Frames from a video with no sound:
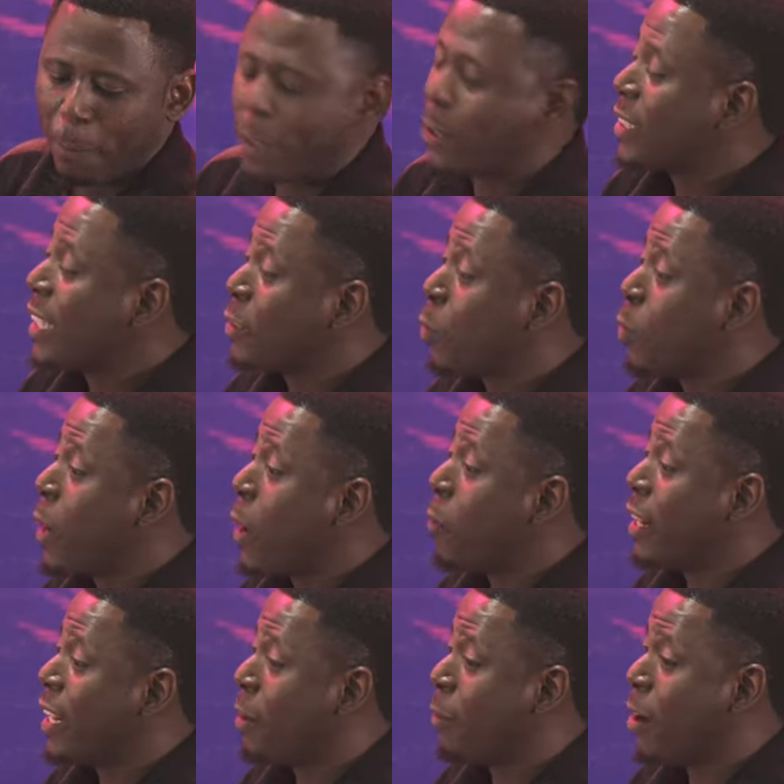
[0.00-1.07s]
Because that's what we are
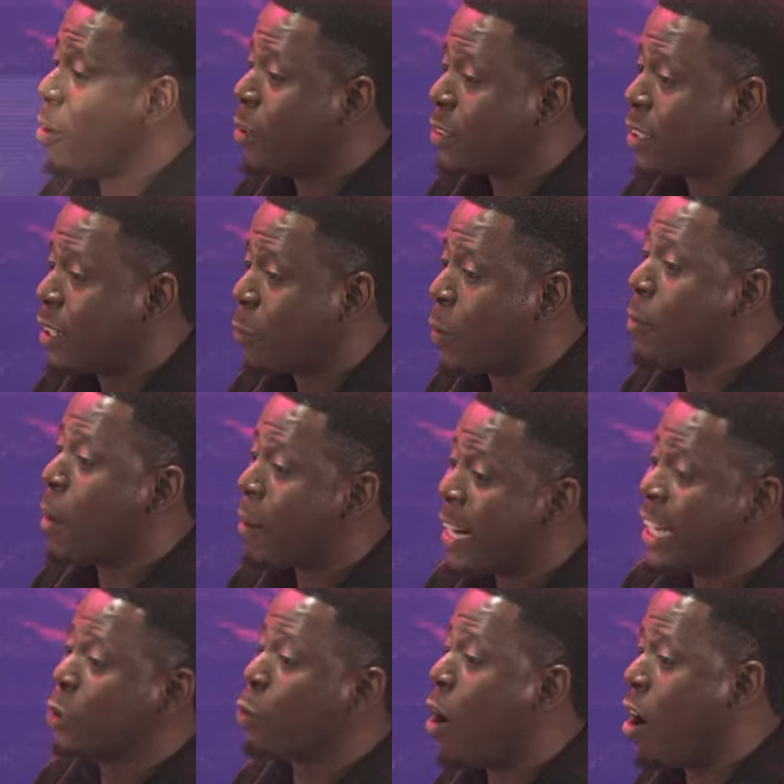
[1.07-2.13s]
worried about. Will my
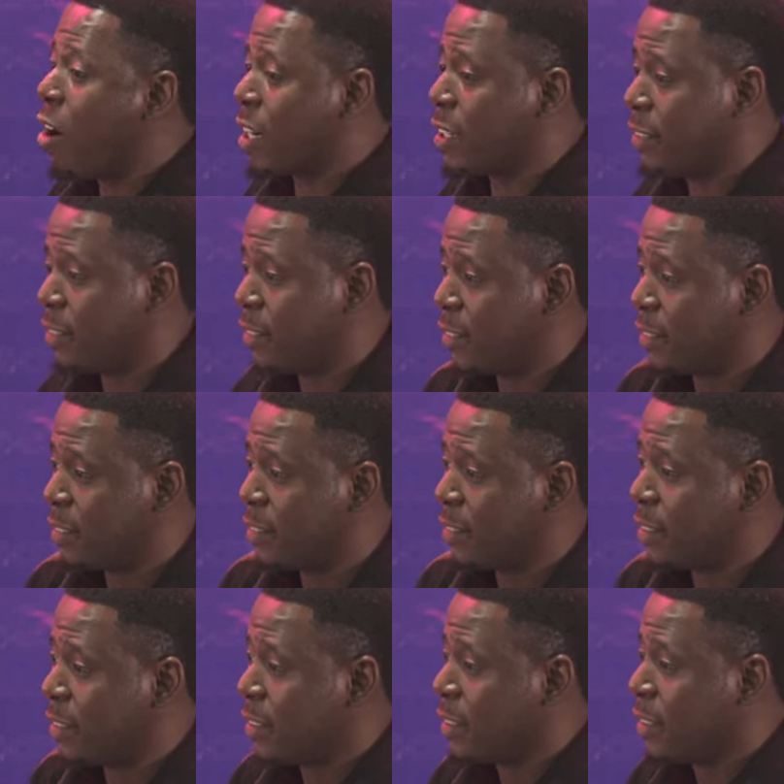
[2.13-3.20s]
marriage work?
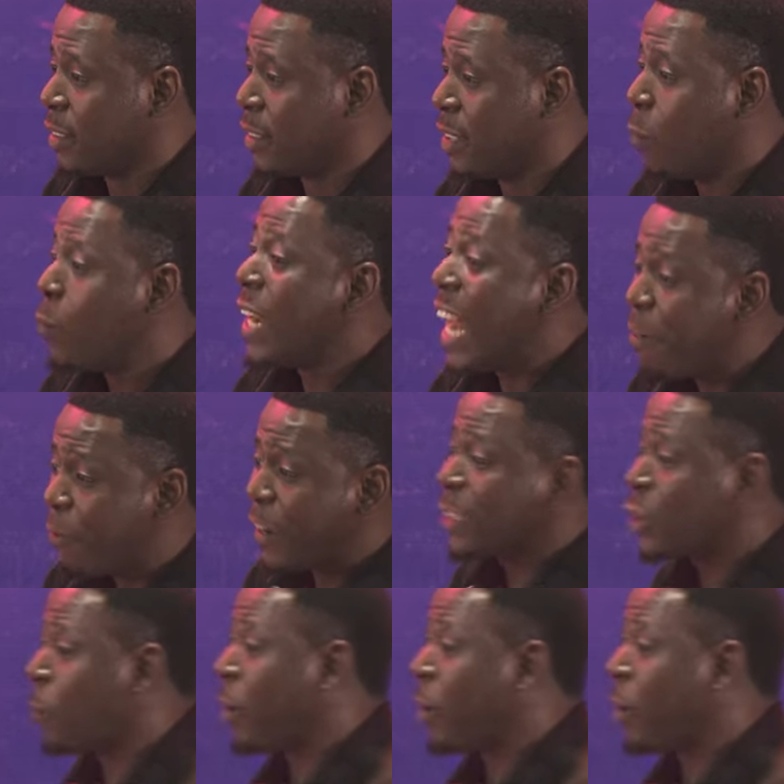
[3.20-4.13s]
Will I find